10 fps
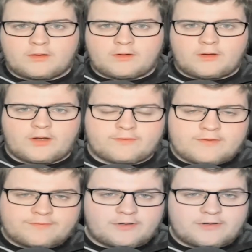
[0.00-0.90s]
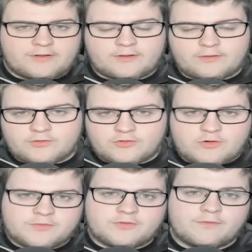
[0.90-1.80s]
I have left the link in the
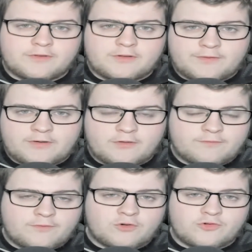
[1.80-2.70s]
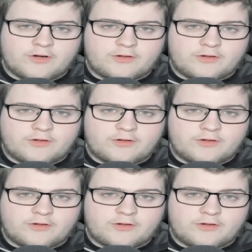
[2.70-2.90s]
description of this video for Trading